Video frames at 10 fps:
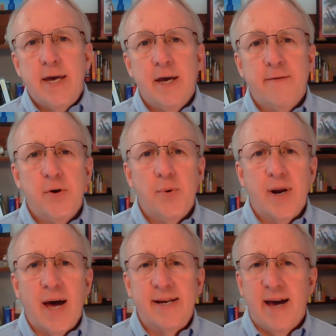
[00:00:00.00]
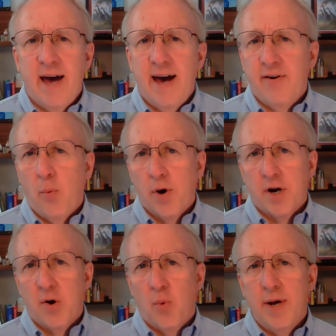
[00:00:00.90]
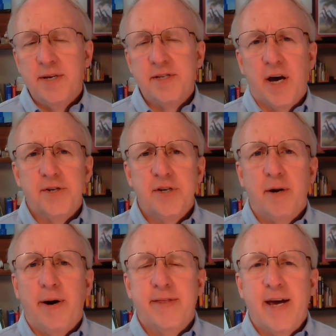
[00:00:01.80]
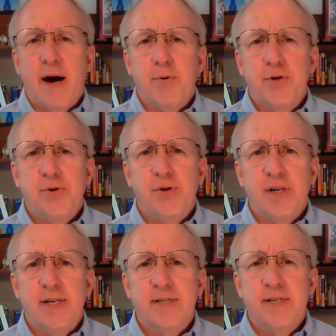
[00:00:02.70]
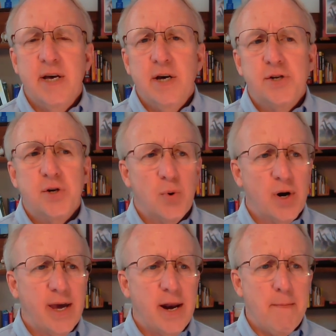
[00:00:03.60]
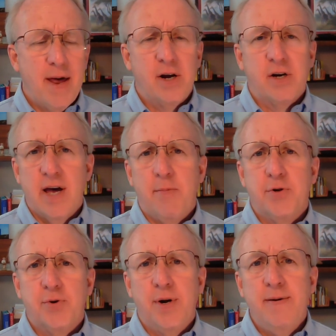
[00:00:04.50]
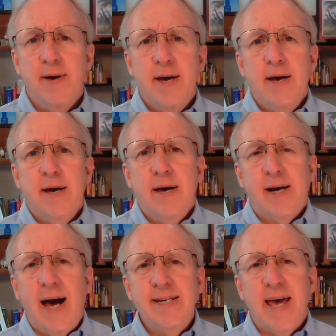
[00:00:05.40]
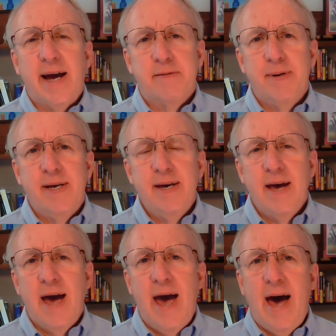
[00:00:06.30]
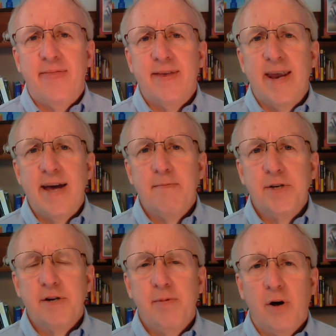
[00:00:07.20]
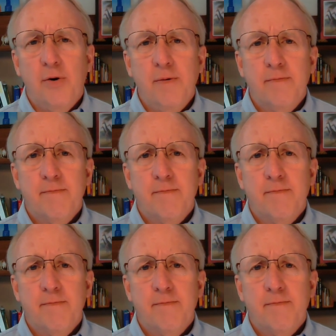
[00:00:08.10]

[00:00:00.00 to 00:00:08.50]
If you would like to have a one-on-one discussion about the opportunities to work in a medical laboratory, contact me at the name listed below,